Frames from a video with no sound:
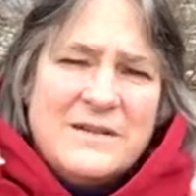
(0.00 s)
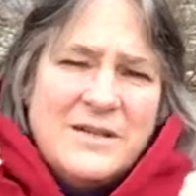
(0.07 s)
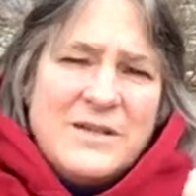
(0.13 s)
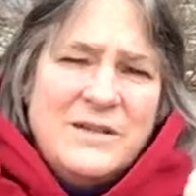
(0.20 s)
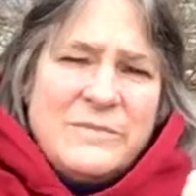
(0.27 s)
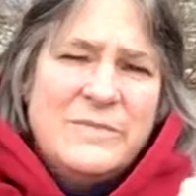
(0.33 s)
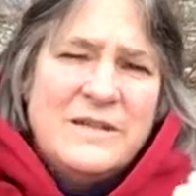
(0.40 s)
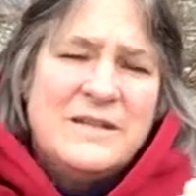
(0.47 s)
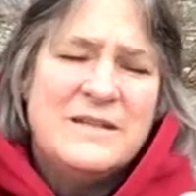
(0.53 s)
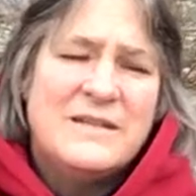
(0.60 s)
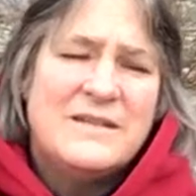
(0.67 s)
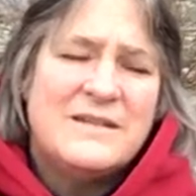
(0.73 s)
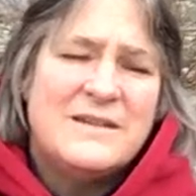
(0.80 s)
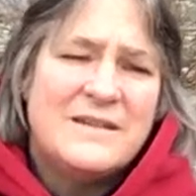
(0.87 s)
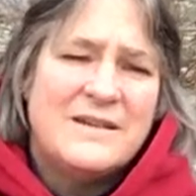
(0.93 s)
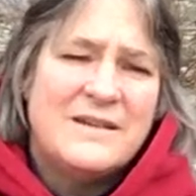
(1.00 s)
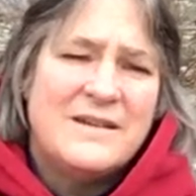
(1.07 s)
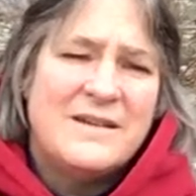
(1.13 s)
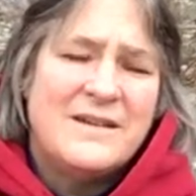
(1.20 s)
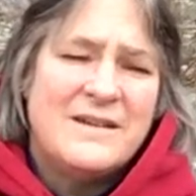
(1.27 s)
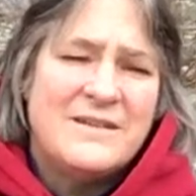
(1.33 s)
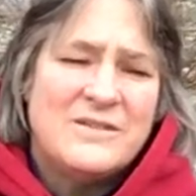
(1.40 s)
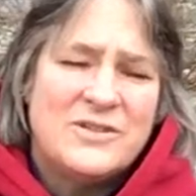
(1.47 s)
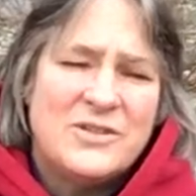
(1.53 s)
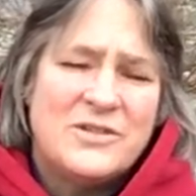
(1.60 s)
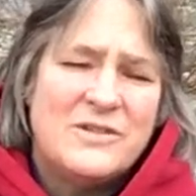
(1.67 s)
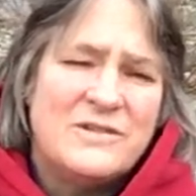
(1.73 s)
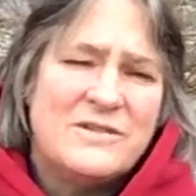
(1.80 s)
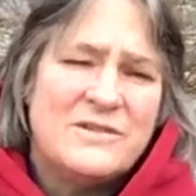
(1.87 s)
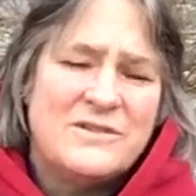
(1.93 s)
human in the
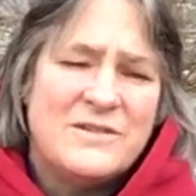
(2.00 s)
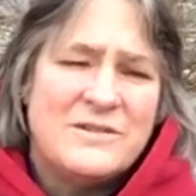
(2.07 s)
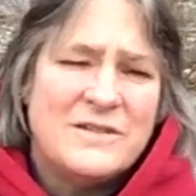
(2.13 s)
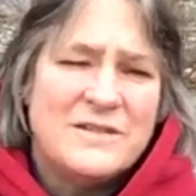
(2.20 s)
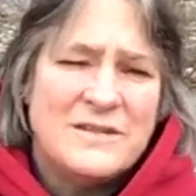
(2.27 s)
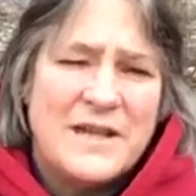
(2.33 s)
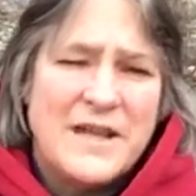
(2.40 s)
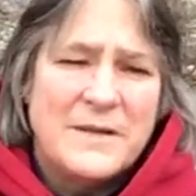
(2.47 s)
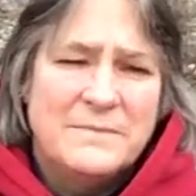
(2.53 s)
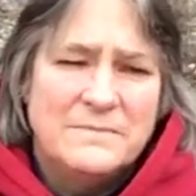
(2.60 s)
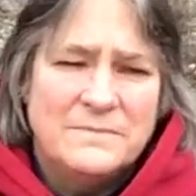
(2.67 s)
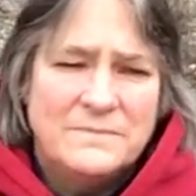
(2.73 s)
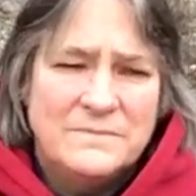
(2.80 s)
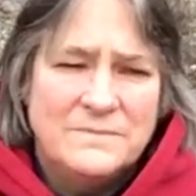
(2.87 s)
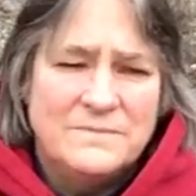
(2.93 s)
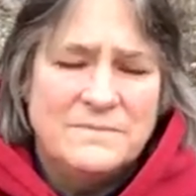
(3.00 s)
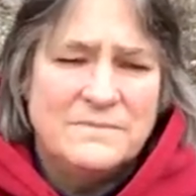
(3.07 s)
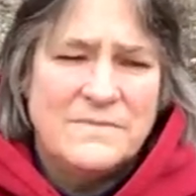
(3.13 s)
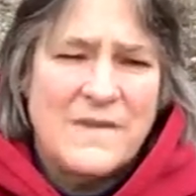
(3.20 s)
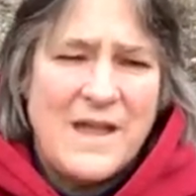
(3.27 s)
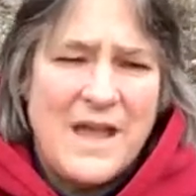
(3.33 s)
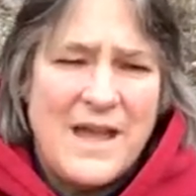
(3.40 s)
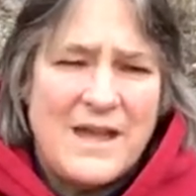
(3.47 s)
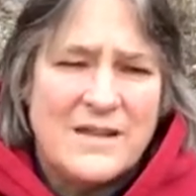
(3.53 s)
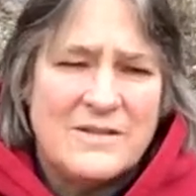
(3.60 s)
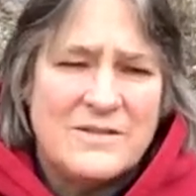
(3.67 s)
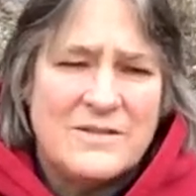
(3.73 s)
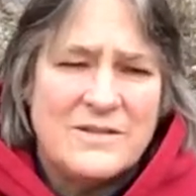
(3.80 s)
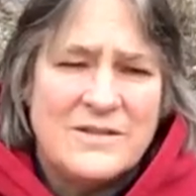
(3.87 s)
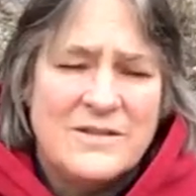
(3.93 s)
shirt, so to say,
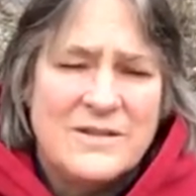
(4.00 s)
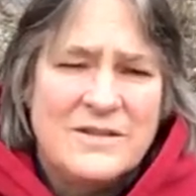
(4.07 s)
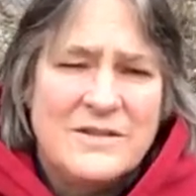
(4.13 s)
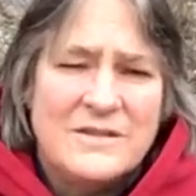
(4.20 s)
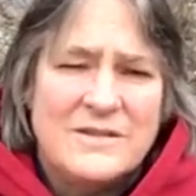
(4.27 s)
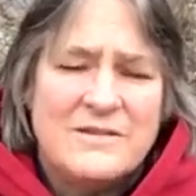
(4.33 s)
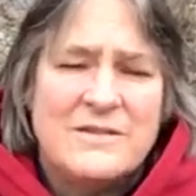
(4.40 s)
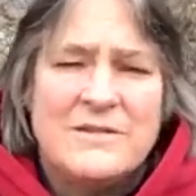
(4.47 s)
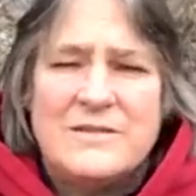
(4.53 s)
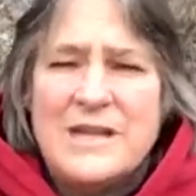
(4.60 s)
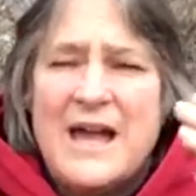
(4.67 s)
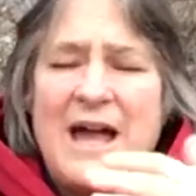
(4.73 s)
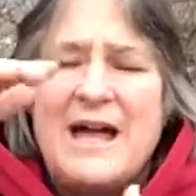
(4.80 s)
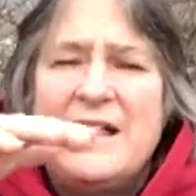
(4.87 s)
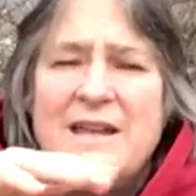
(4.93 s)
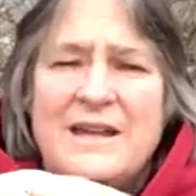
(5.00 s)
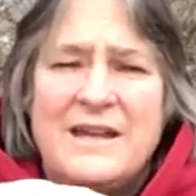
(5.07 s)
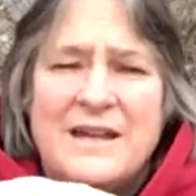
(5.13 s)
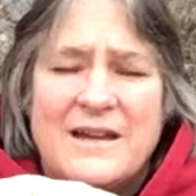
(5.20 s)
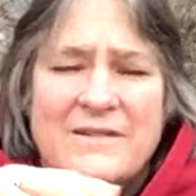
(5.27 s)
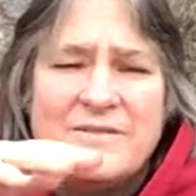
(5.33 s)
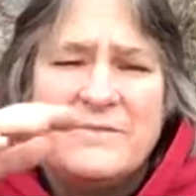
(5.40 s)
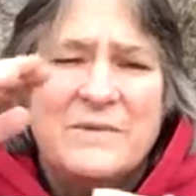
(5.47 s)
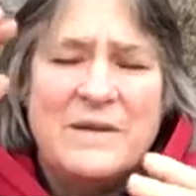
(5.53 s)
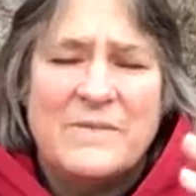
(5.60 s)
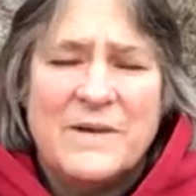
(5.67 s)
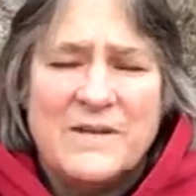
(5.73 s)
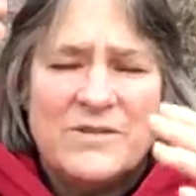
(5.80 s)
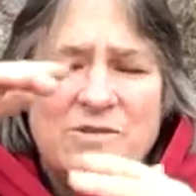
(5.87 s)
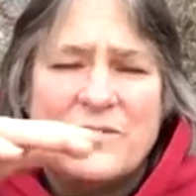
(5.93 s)
and the totality of me,
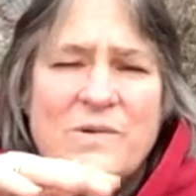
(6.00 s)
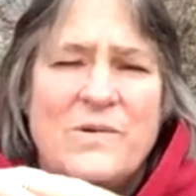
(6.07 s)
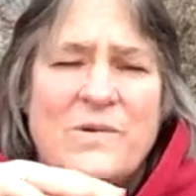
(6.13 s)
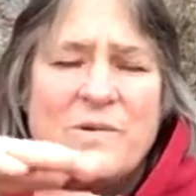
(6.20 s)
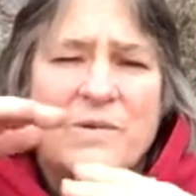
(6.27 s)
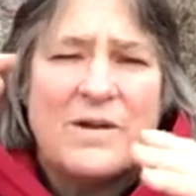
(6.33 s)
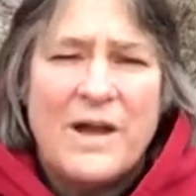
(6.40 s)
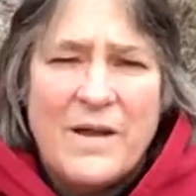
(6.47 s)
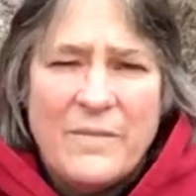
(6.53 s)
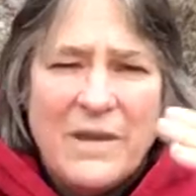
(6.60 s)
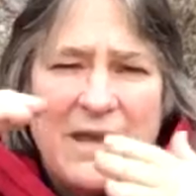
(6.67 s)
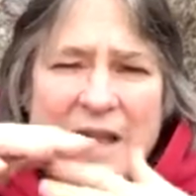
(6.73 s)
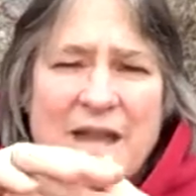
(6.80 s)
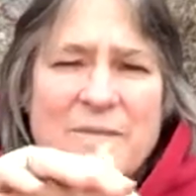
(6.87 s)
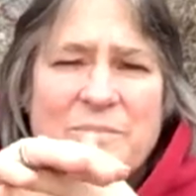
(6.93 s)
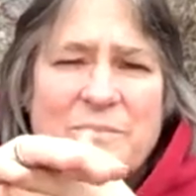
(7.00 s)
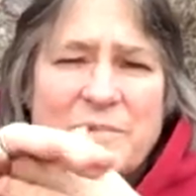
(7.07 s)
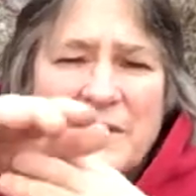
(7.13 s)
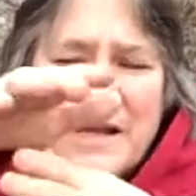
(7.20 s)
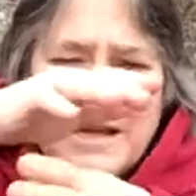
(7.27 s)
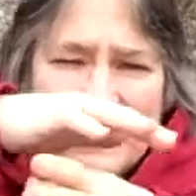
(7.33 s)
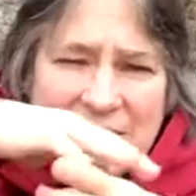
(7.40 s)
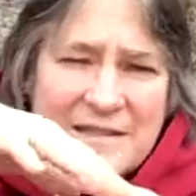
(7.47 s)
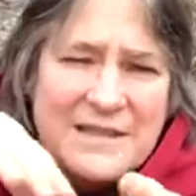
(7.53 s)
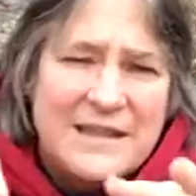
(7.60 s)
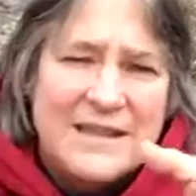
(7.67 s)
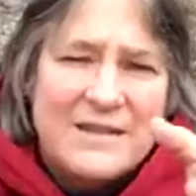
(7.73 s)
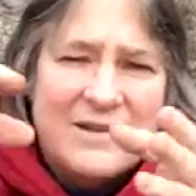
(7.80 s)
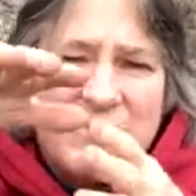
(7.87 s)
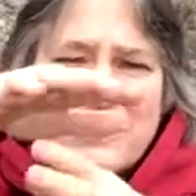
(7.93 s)
my soul, coming and blending
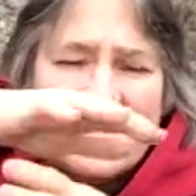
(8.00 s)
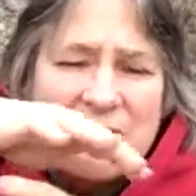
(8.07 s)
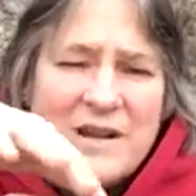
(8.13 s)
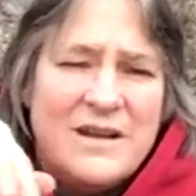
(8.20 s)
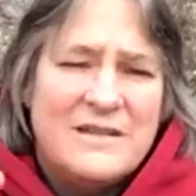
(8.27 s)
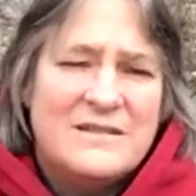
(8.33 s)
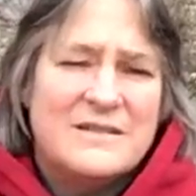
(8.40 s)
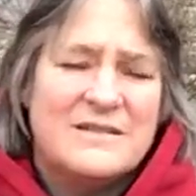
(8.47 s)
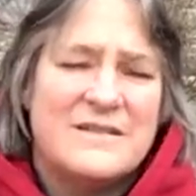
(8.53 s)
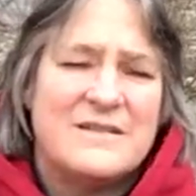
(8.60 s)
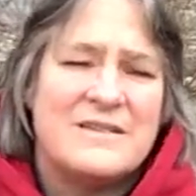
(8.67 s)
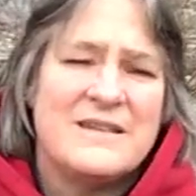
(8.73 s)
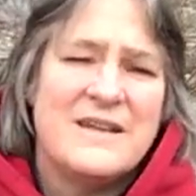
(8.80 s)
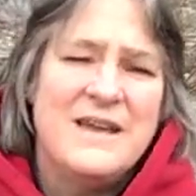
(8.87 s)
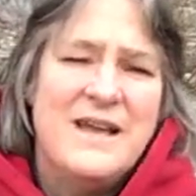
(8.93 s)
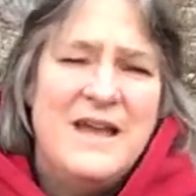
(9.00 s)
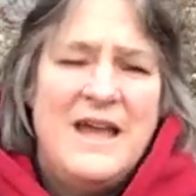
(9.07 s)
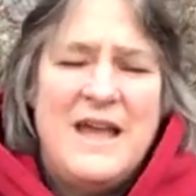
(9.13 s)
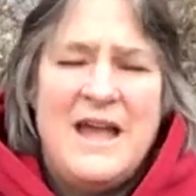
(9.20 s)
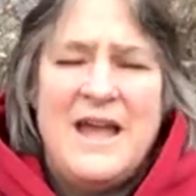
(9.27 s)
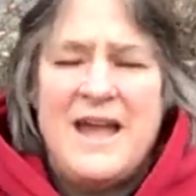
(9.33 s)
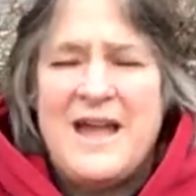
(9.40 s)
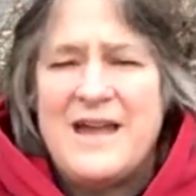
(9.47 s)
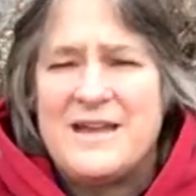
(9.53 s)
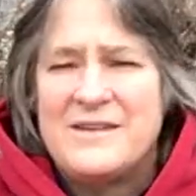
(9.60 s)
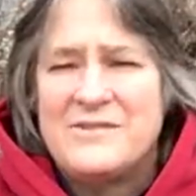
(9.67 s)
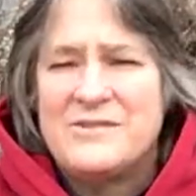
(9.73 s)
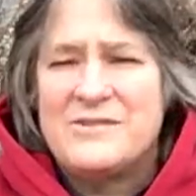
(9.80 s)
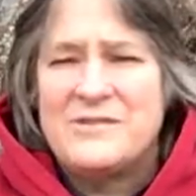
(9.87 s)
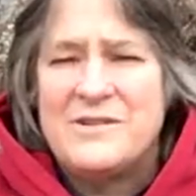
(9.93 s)
in those colors, and